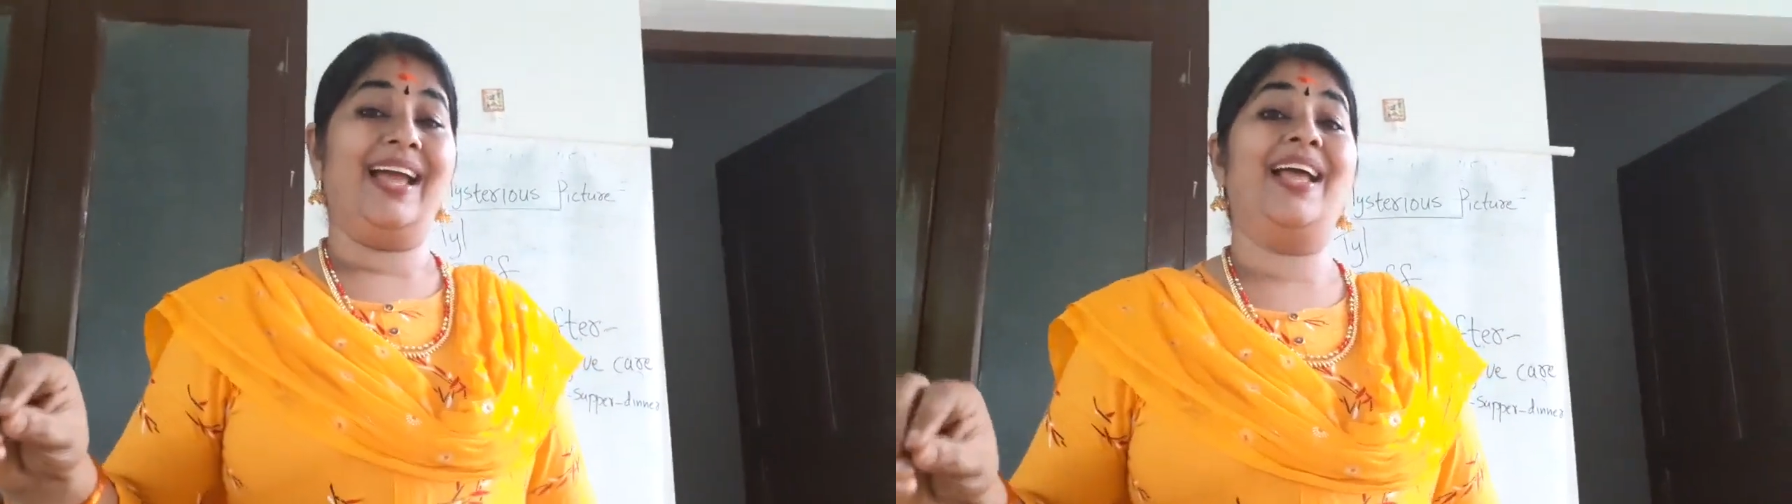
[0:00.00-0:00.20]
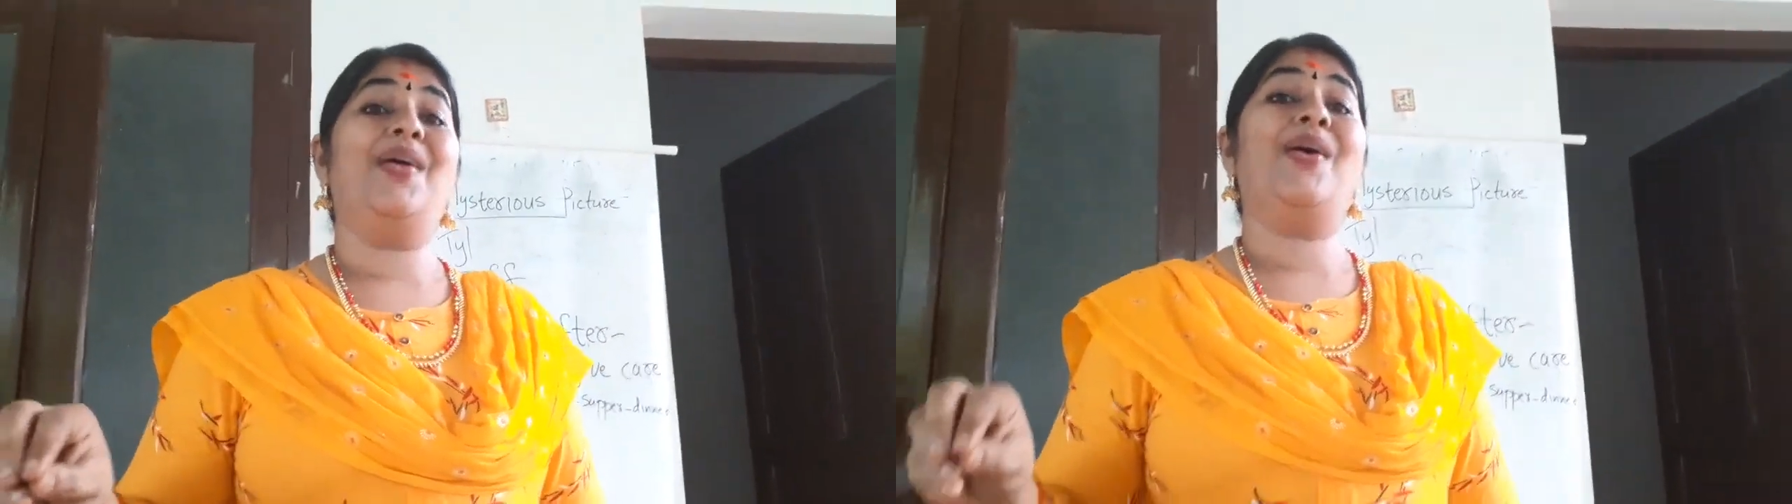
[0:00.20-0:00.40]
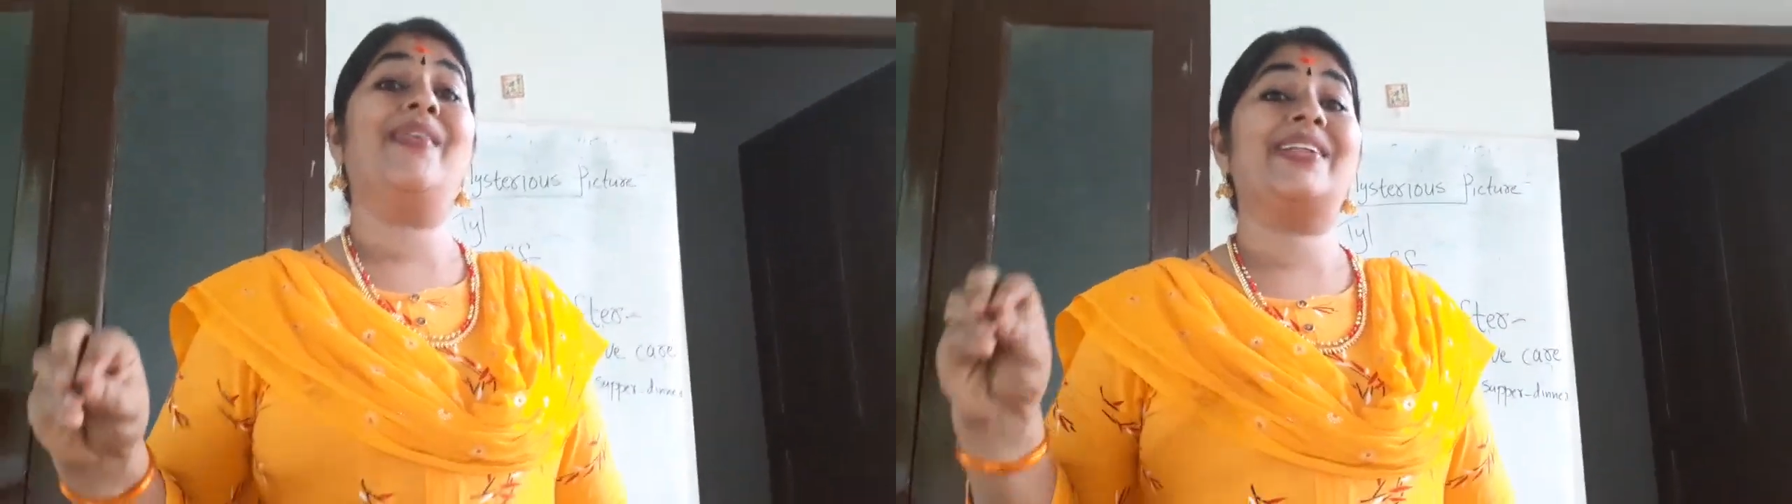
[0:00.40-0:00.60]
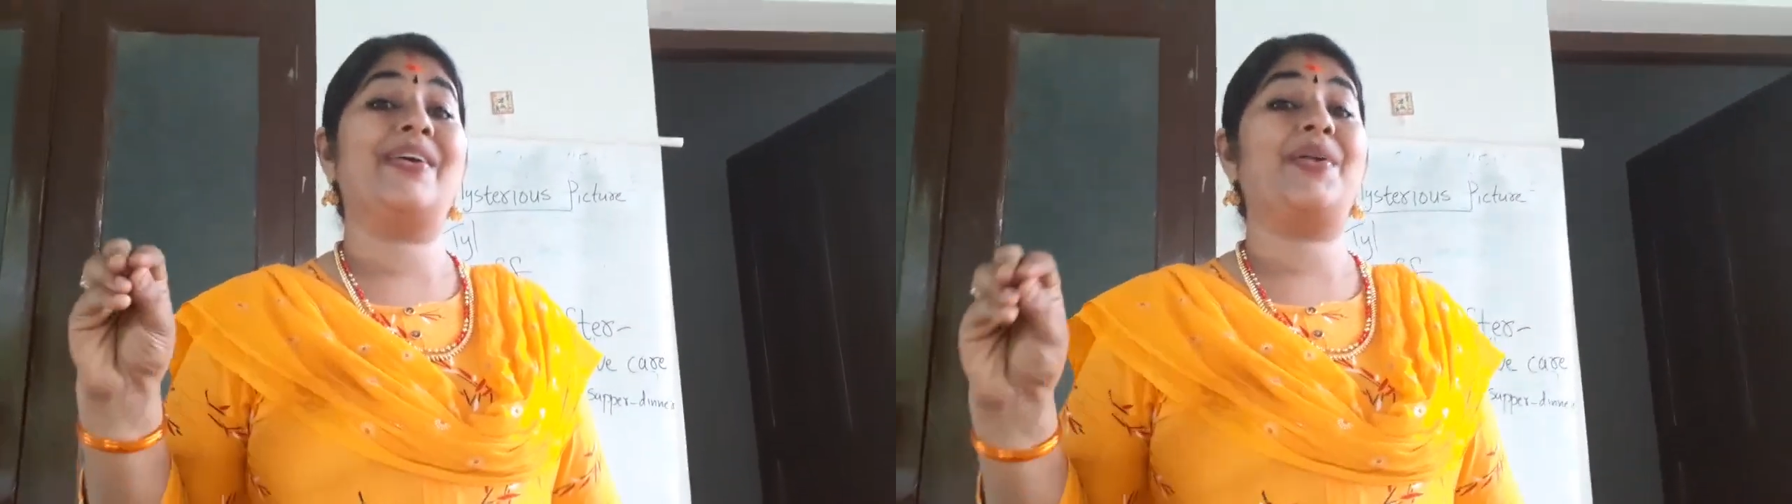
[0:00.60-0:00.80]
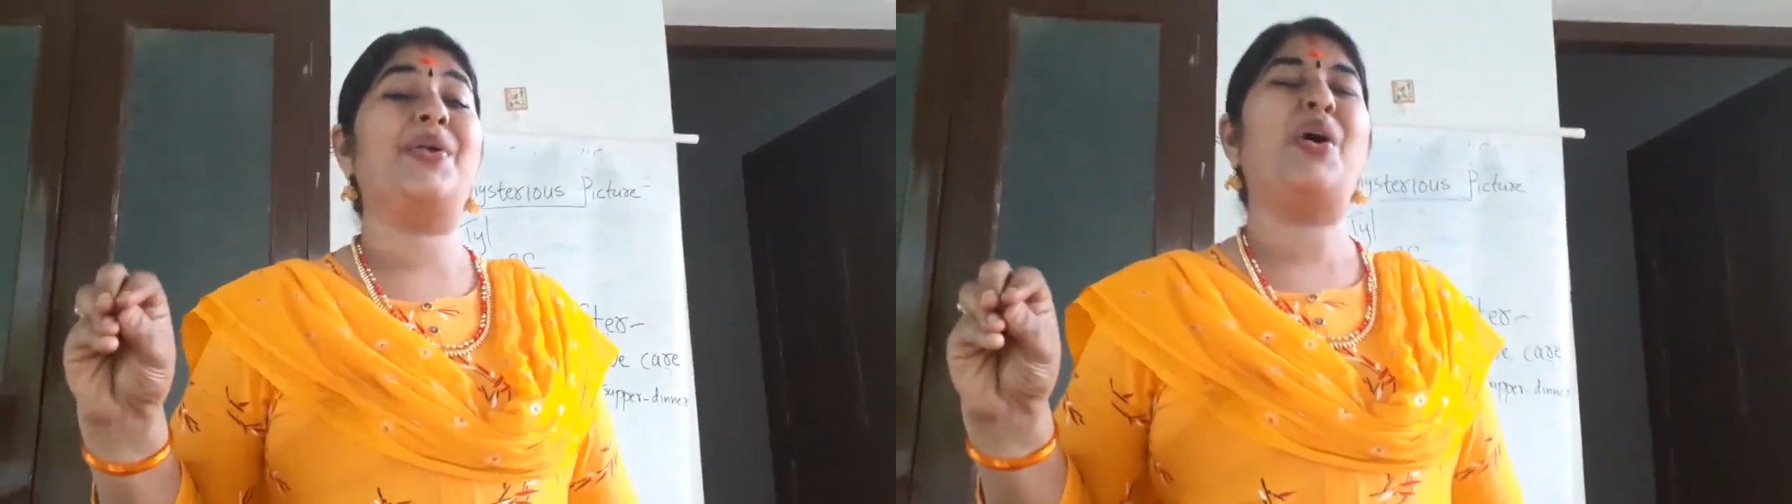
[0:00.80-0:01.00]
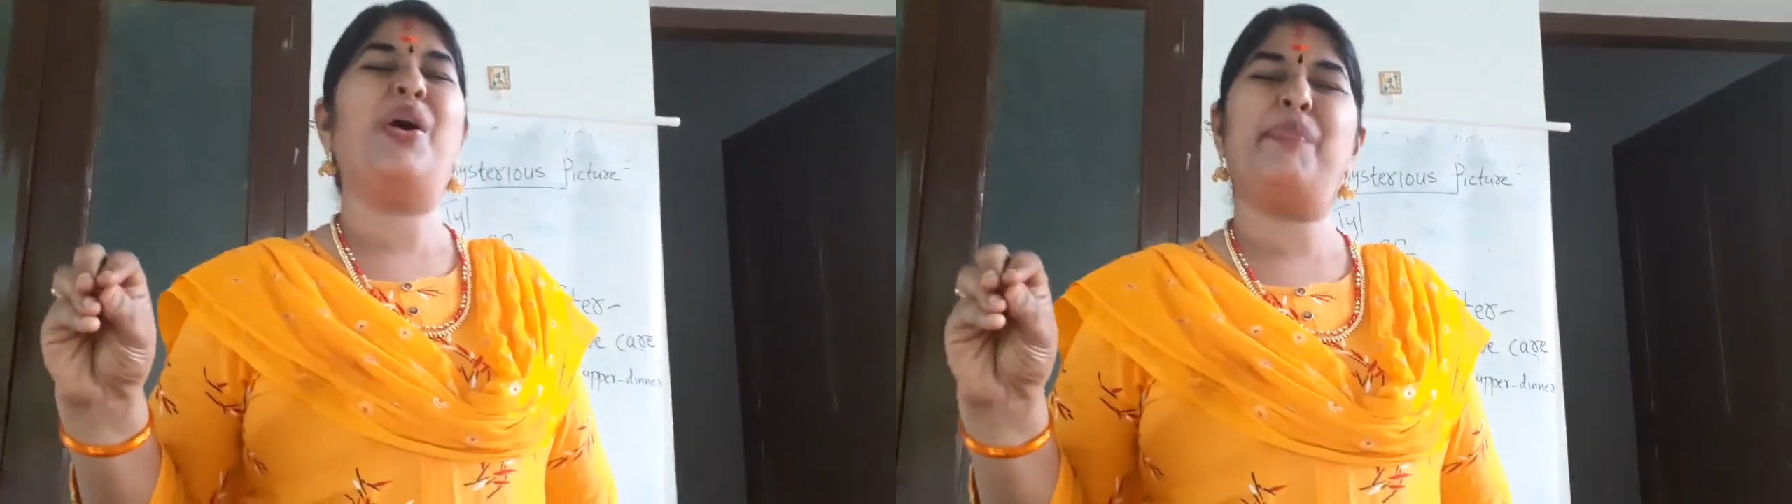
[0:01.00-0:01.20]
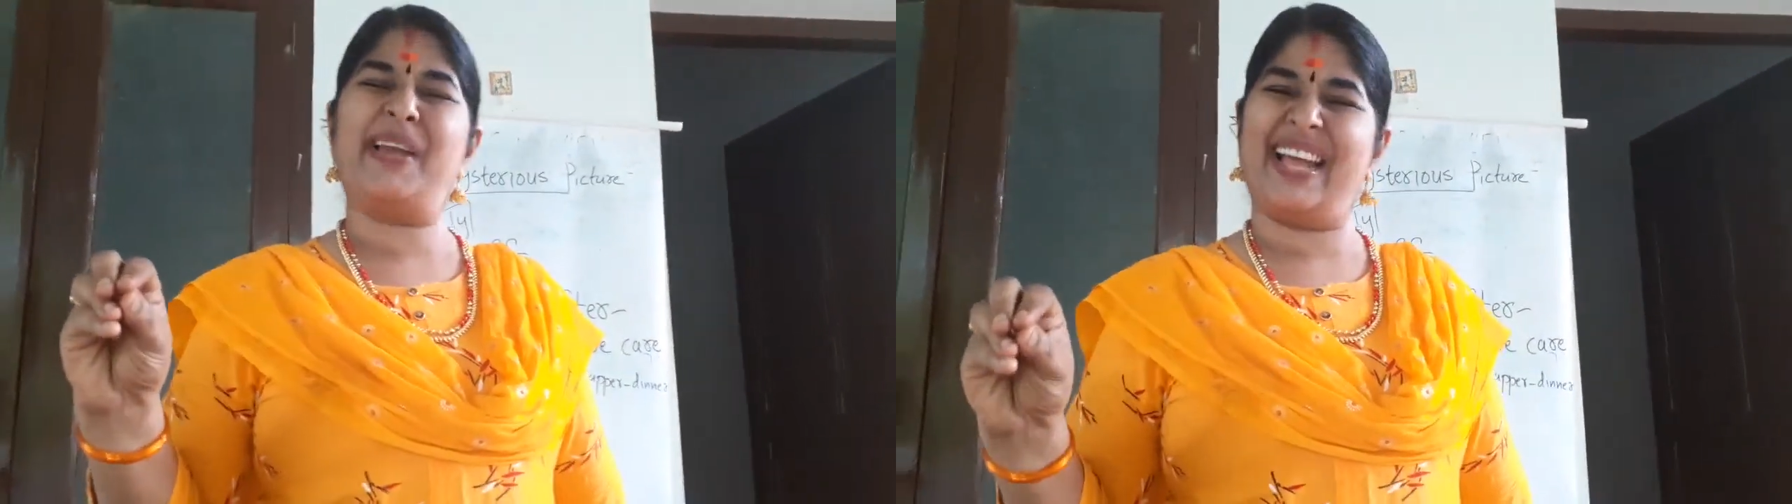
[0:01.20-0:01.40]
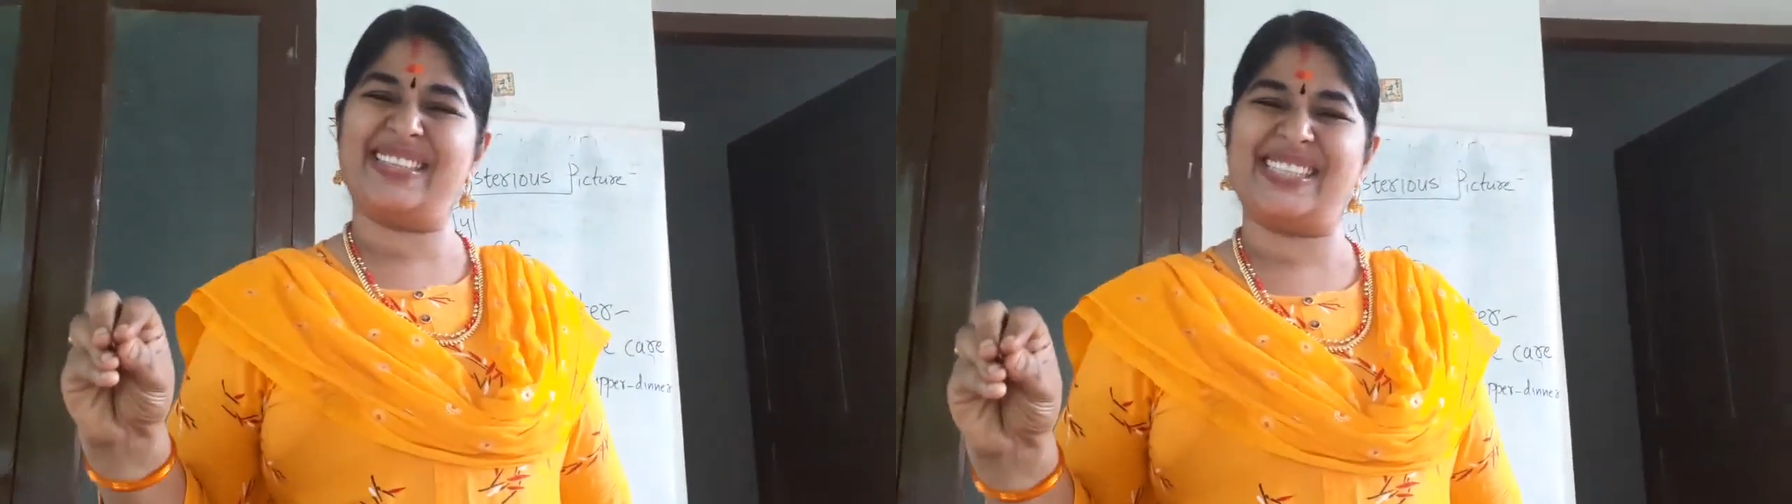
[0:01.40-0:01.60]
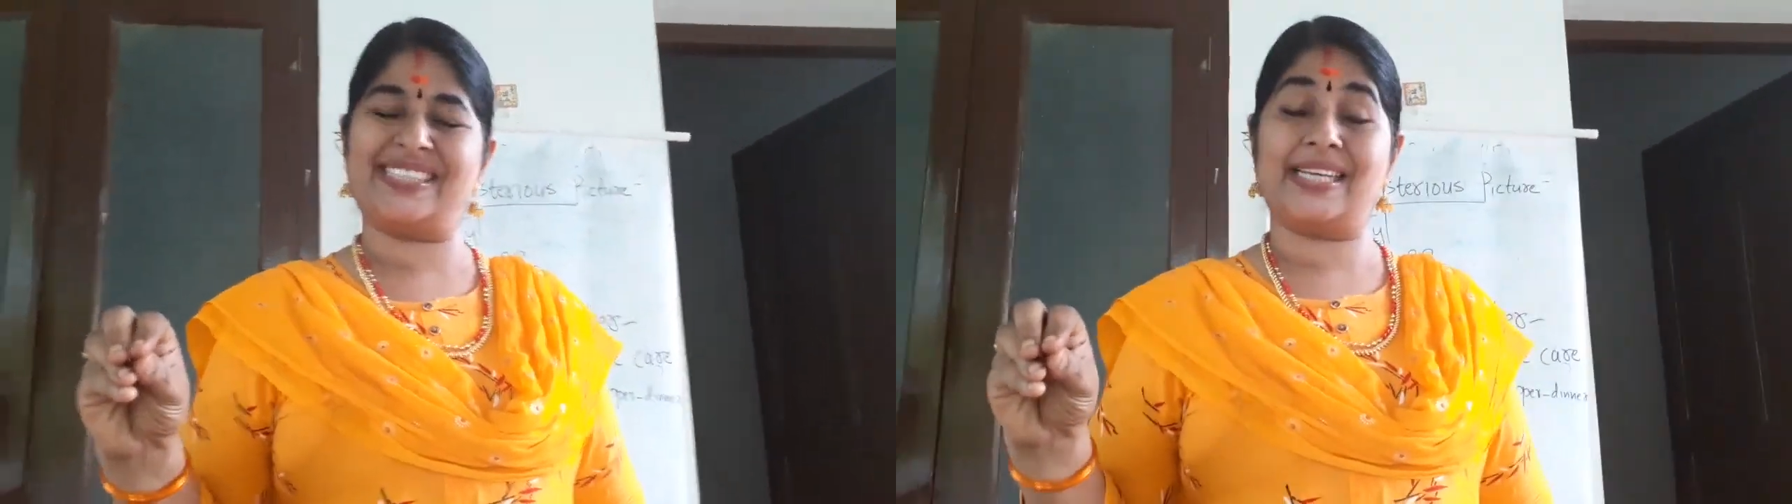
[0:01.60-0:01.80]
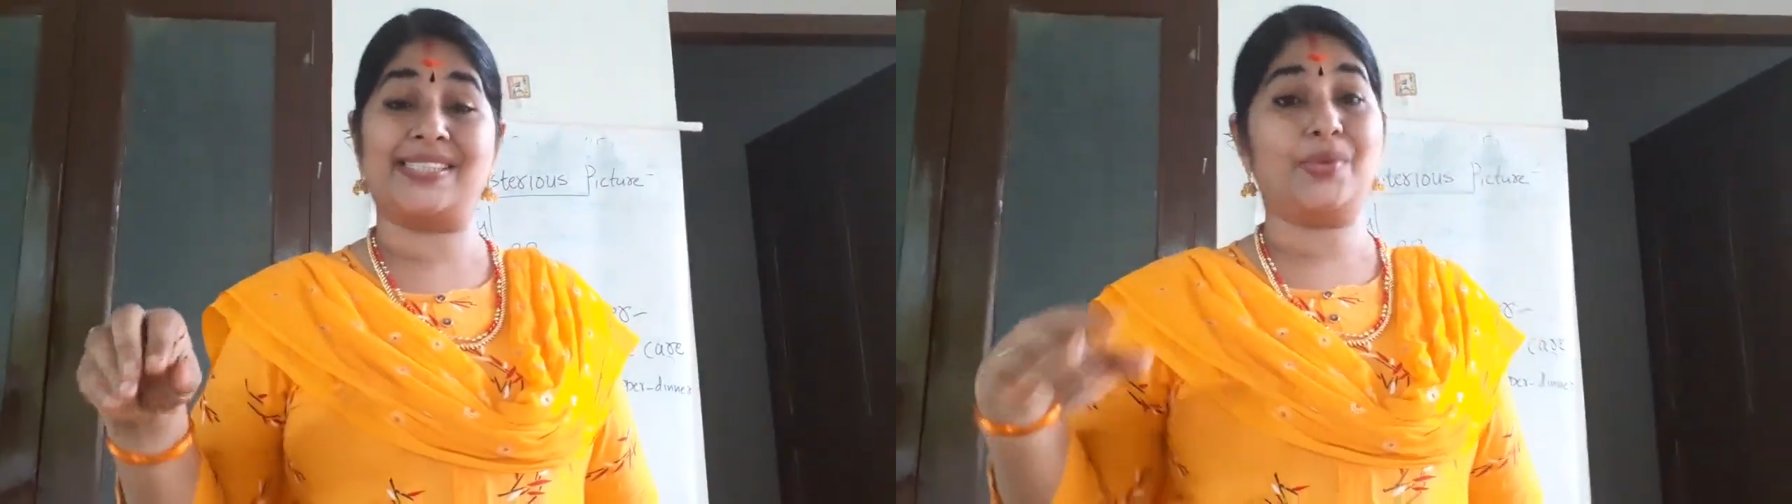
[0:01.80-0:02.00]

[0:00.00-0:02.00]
along with our noble ancestors,